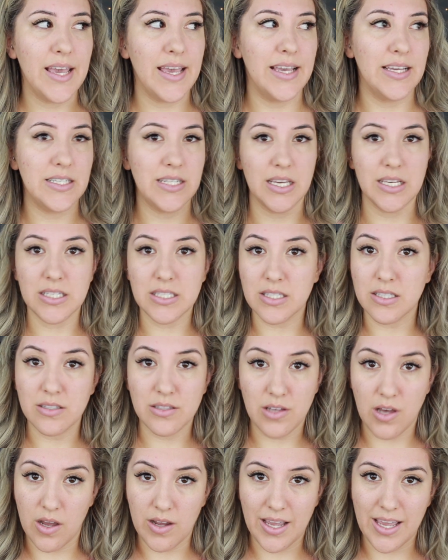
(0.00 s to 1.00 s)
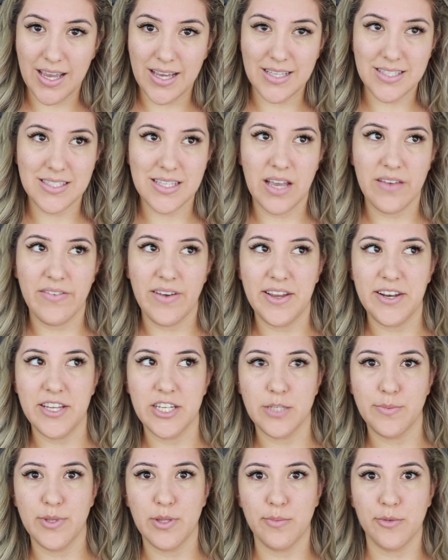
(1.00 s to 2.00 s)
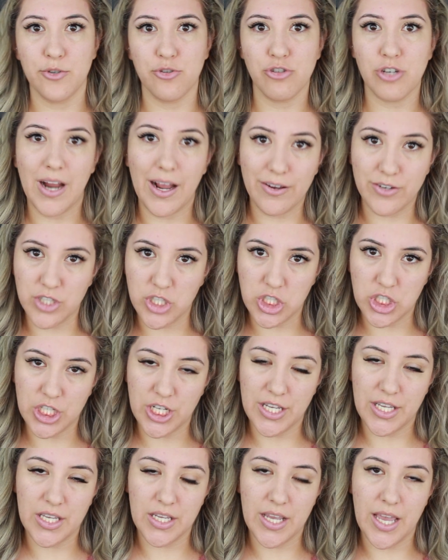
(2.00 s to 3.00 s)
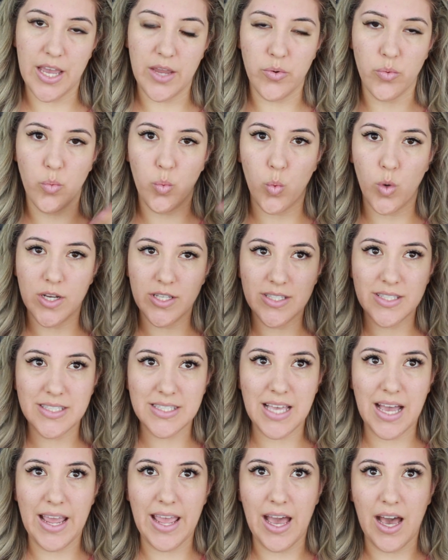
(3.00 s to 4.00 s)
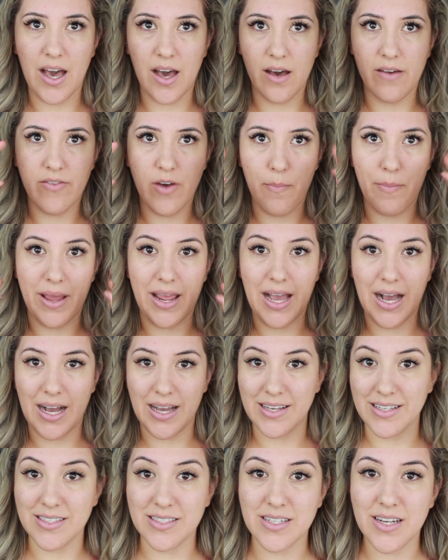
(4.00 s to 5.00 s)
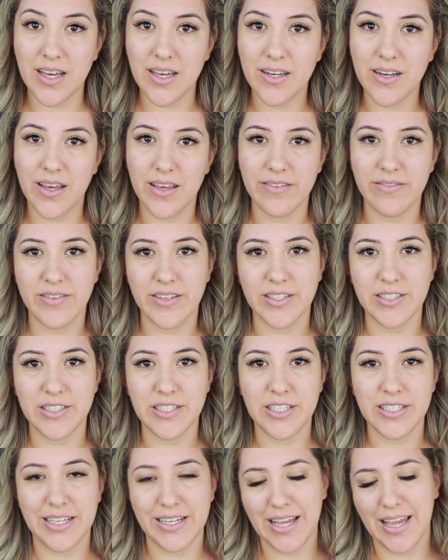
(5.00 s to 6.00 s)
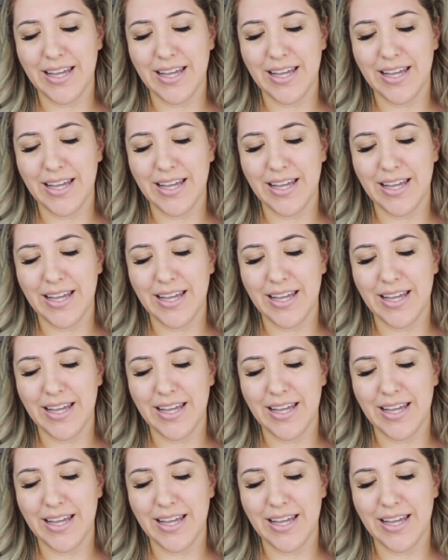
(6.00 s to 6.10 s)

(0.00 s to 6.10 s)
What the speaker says: it takes the longest. I find it to be the most challenging, and once I have my eyes done, I feel like